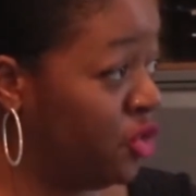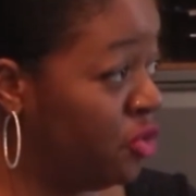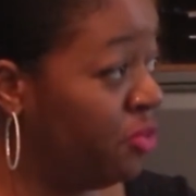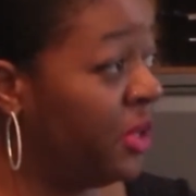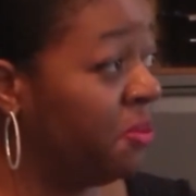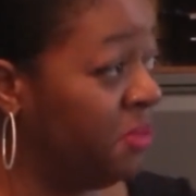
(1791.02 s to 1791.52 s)

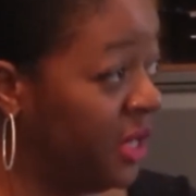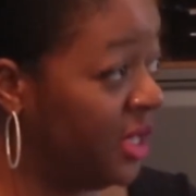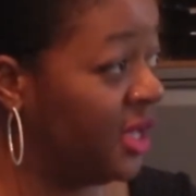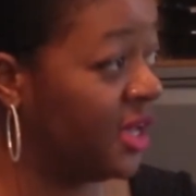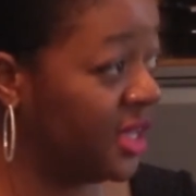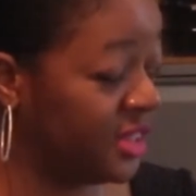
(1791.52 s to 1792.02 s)
human
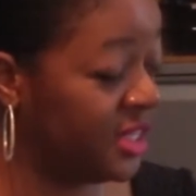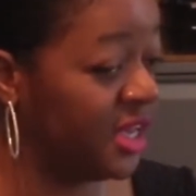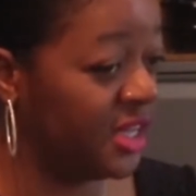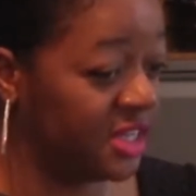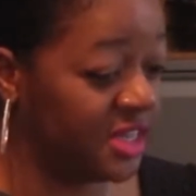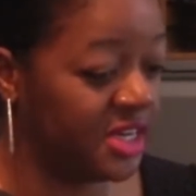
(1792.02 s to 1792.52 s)
being at the
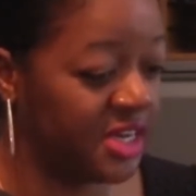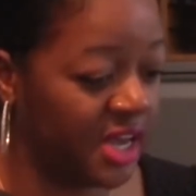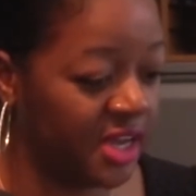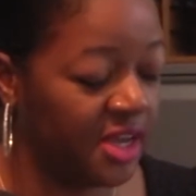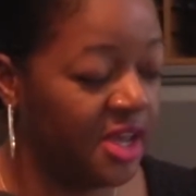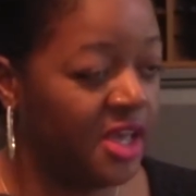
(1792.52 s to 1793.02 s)
end of the
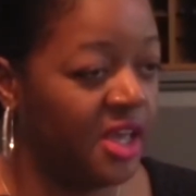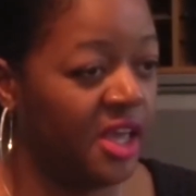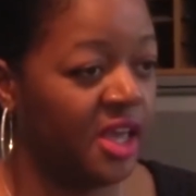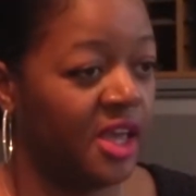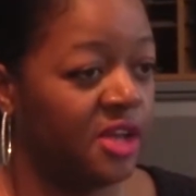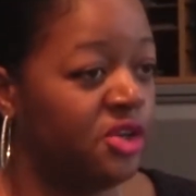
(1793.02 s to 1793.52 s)
day.
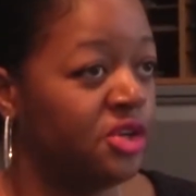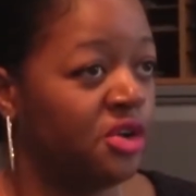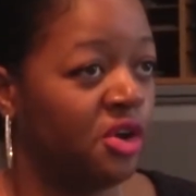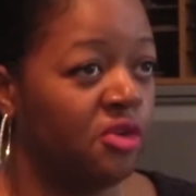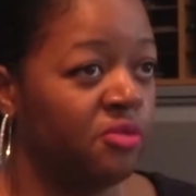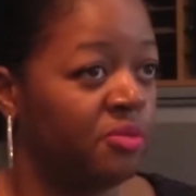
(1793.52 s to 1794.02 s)
And
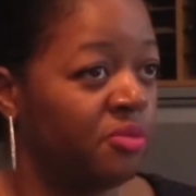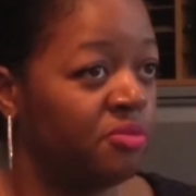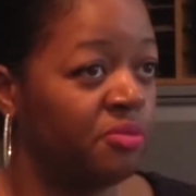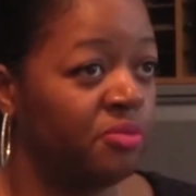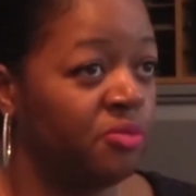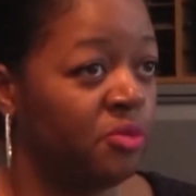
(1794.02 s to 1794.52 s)

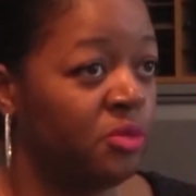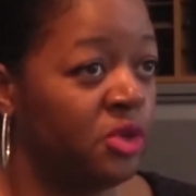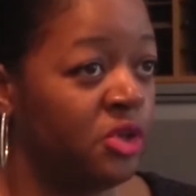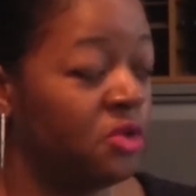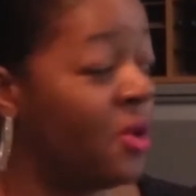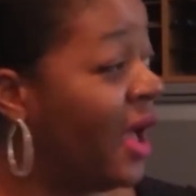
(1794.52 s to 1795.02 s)

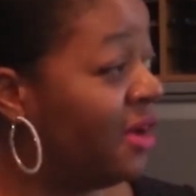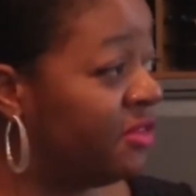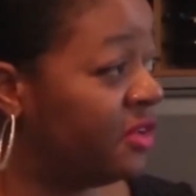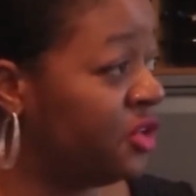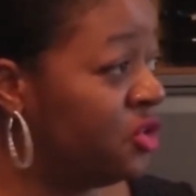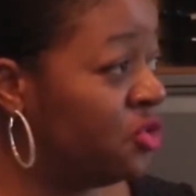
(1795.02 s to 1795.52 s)
you have
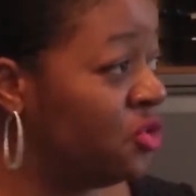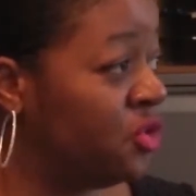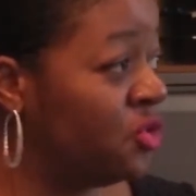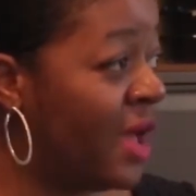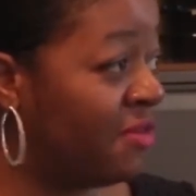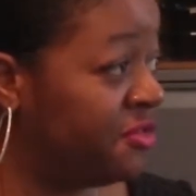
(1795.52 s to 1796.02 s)

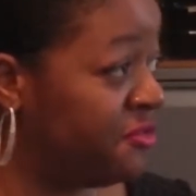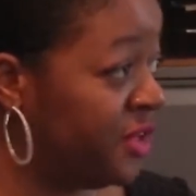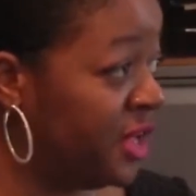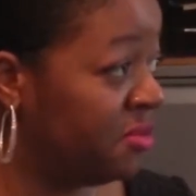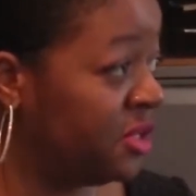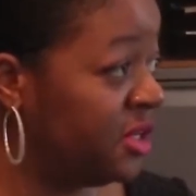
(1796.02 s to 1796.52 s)
a
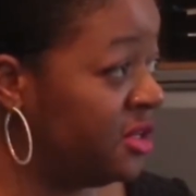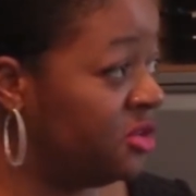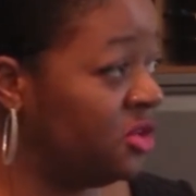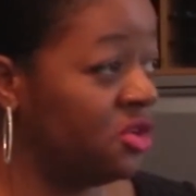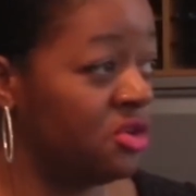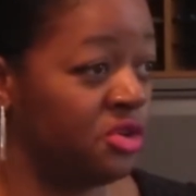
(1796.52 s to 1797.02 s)
family,
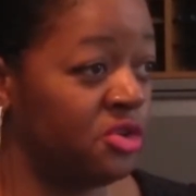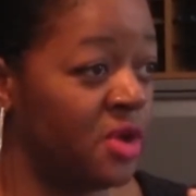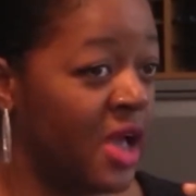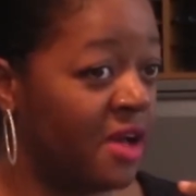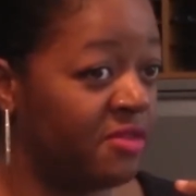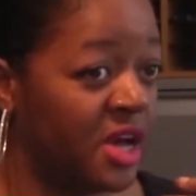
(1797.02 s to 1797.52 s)
you
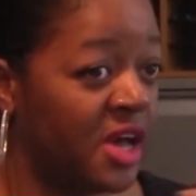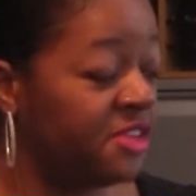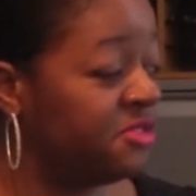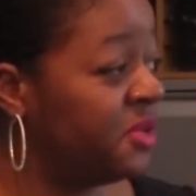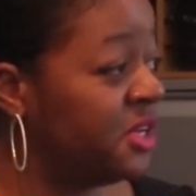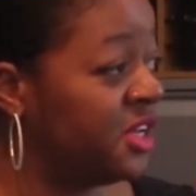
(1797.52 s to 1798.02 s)
have a
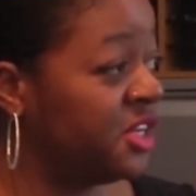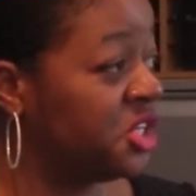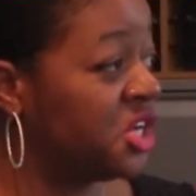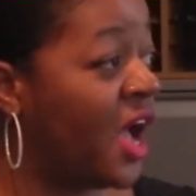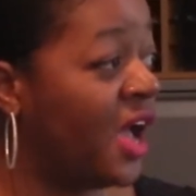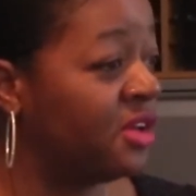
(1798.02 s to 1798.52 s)
husband and a
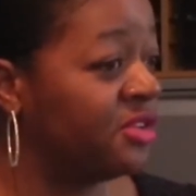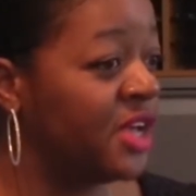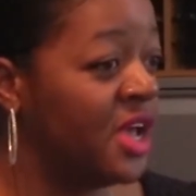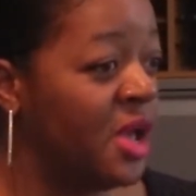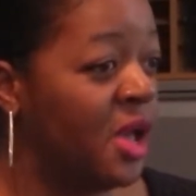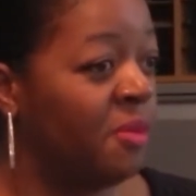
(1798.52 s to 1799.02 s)
child,
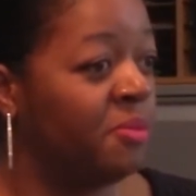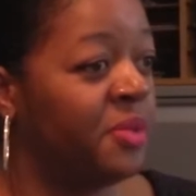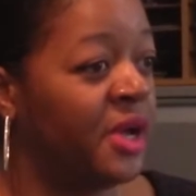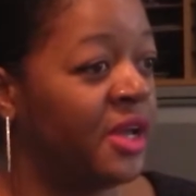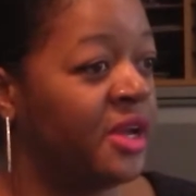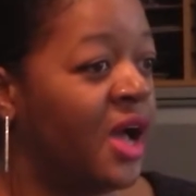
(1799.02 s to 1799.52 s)

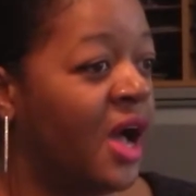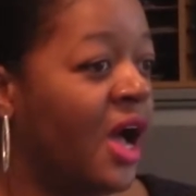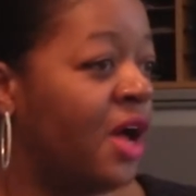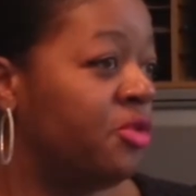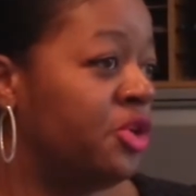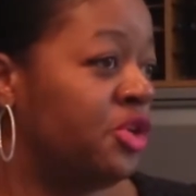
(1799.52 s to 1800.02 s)
but
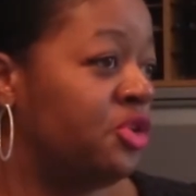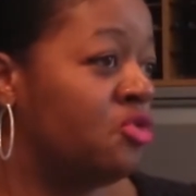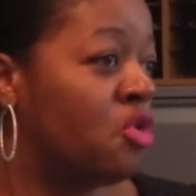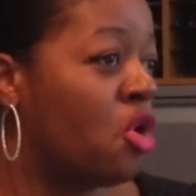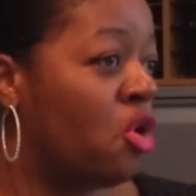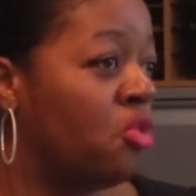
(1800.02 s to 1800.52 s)
how do you
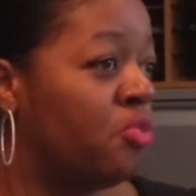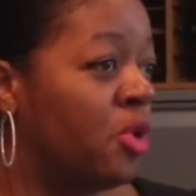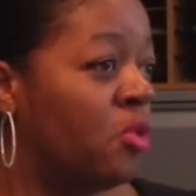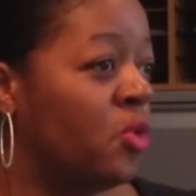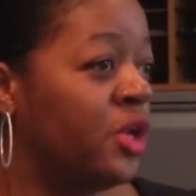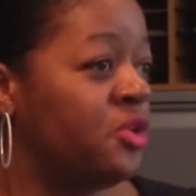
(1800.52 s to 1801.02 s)
cope
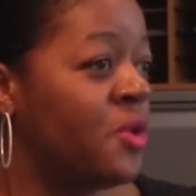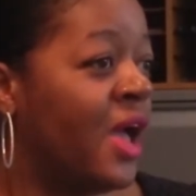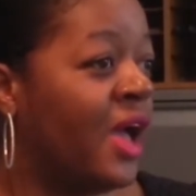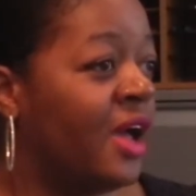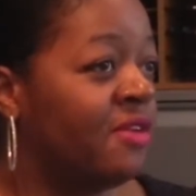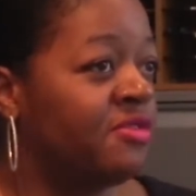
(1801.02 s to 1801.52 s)
when you
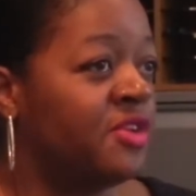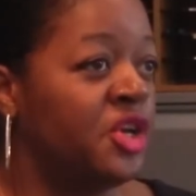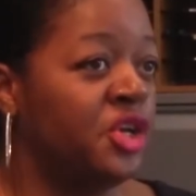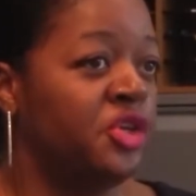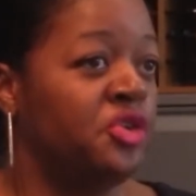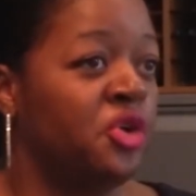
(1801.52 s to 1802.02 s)
have
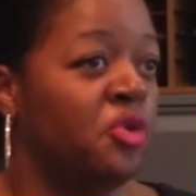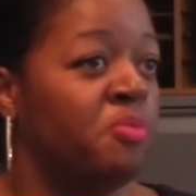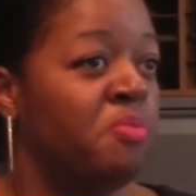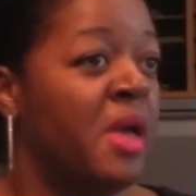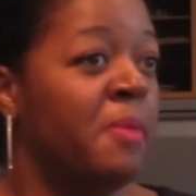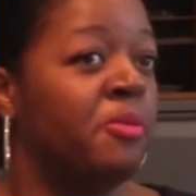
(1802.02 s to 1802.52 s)

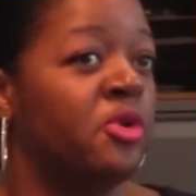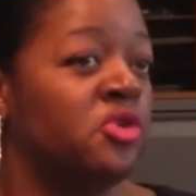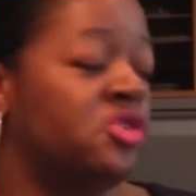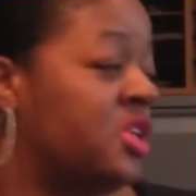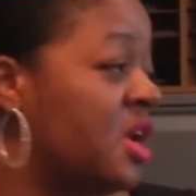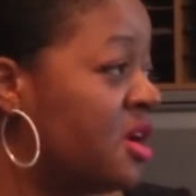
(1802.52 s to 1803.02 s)

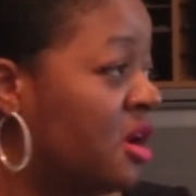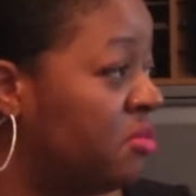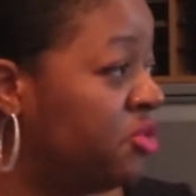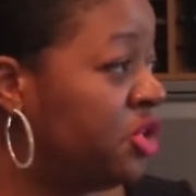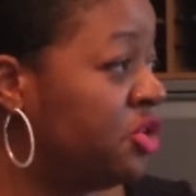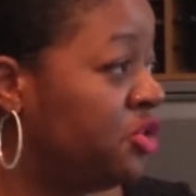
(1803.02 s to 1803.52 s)
members that
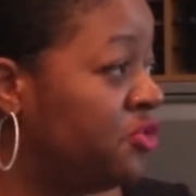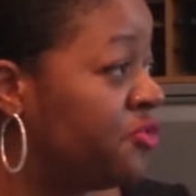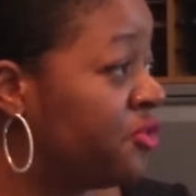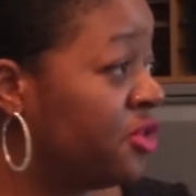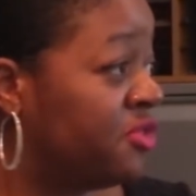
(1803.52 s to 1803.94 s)
come to you for